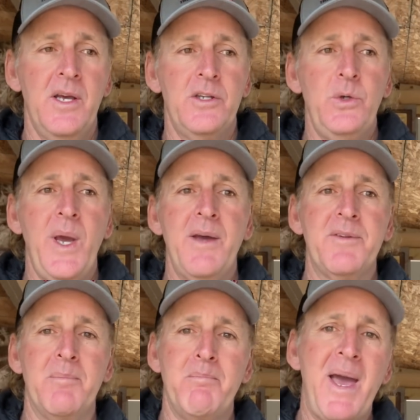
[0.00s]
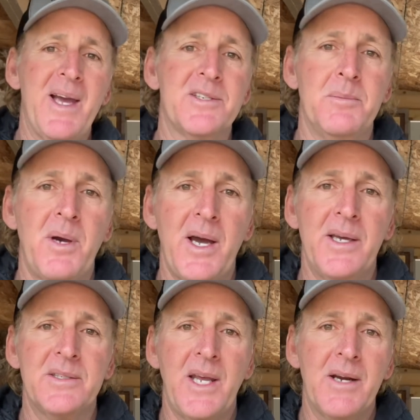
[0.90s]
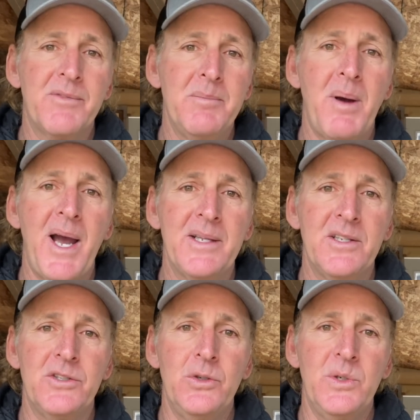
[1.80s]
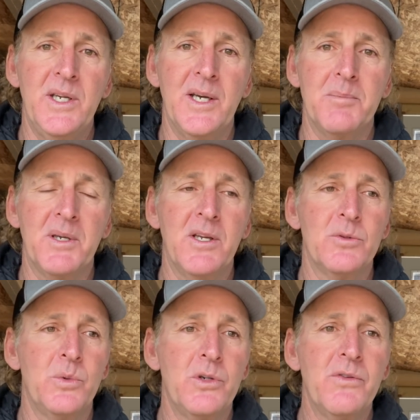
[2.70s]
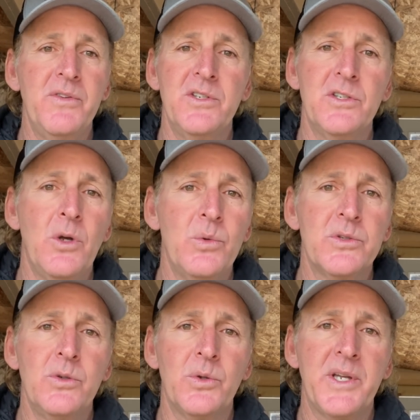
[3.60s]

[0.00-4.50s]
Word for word: you have to maximize every bite that you get because when you're fishing old school